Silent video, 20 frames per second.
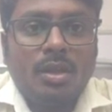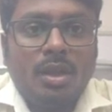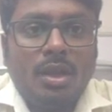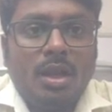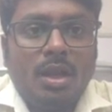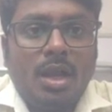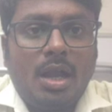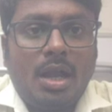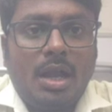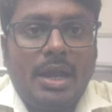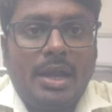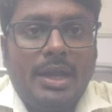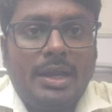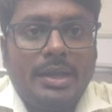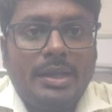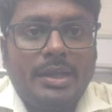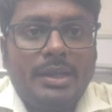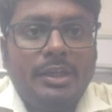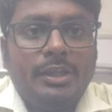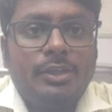
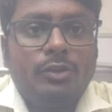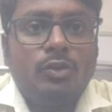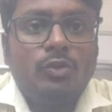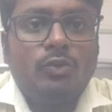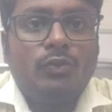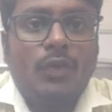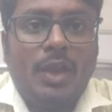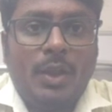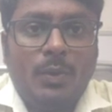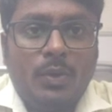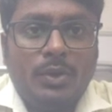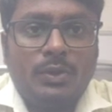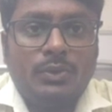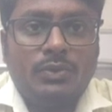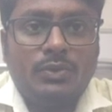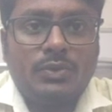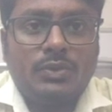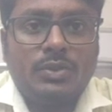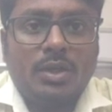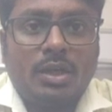And 8251
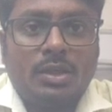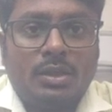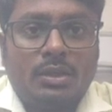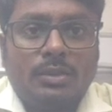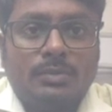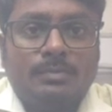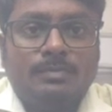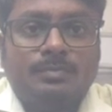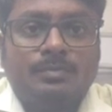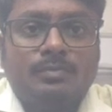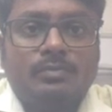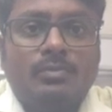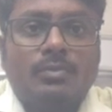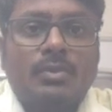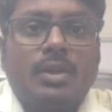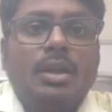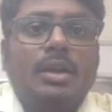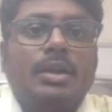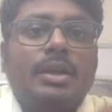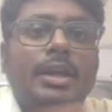USART.
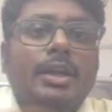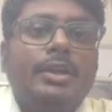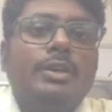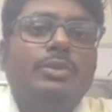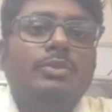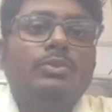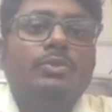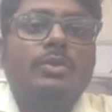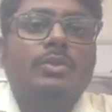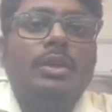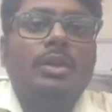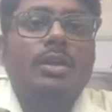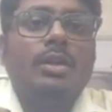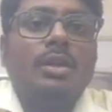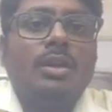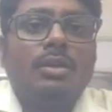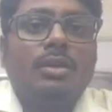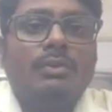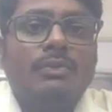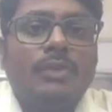The
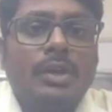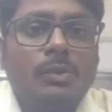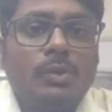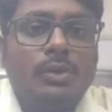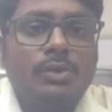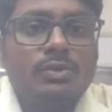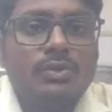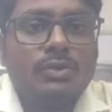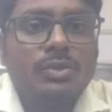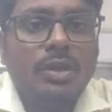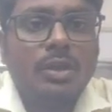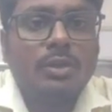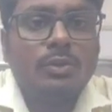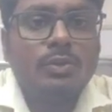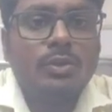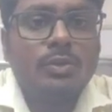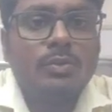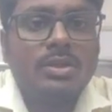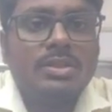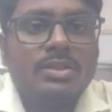8251 USART,
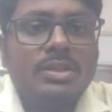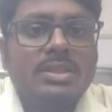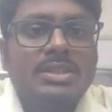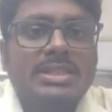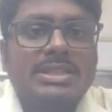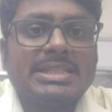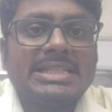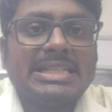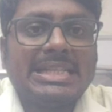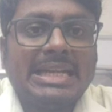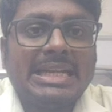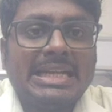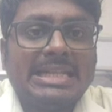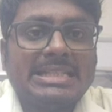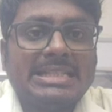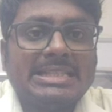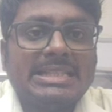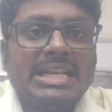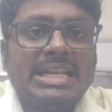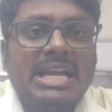universal synchronous
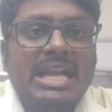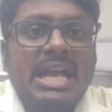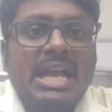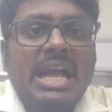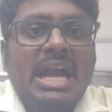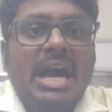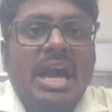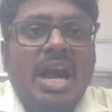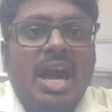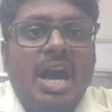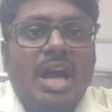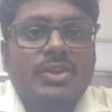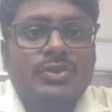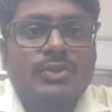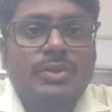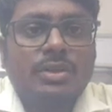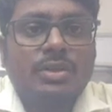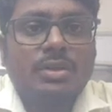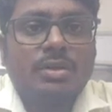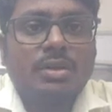
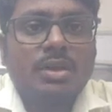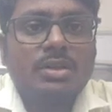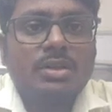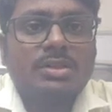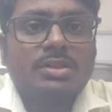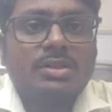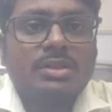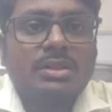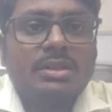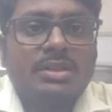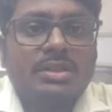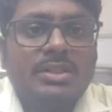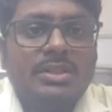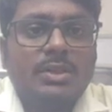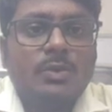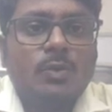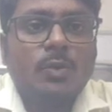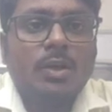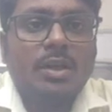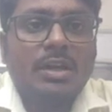asynchronous
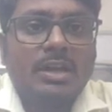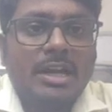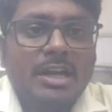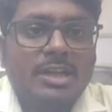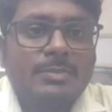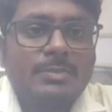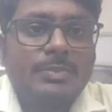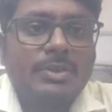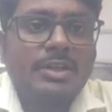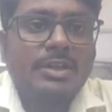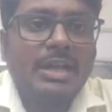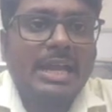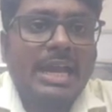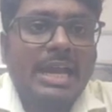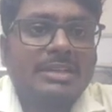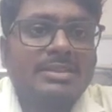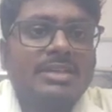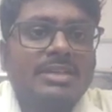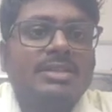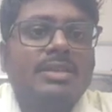receiver transmitter,
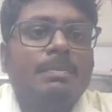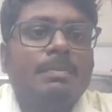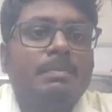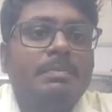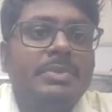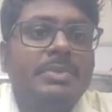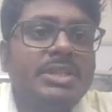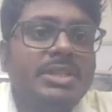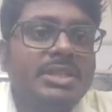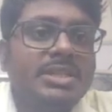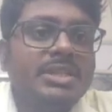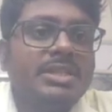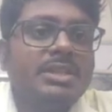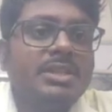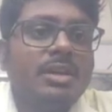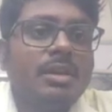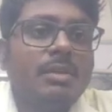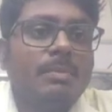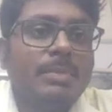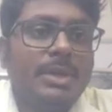acts as the
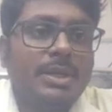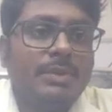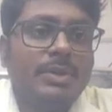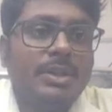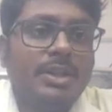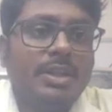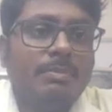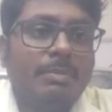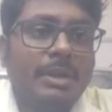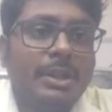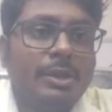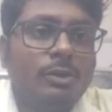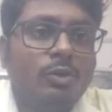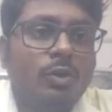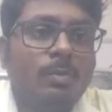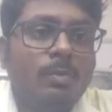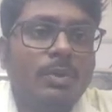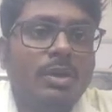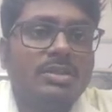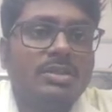mediator between the
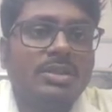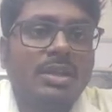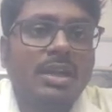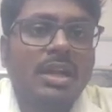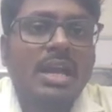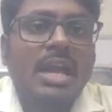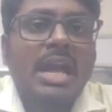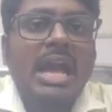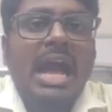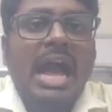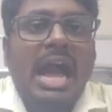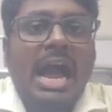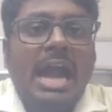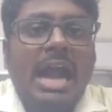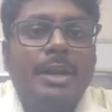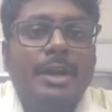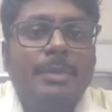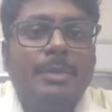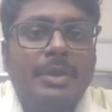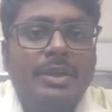microprocessor and the
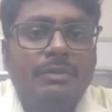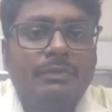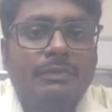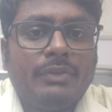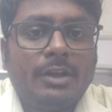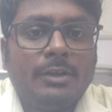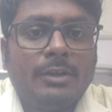peripheral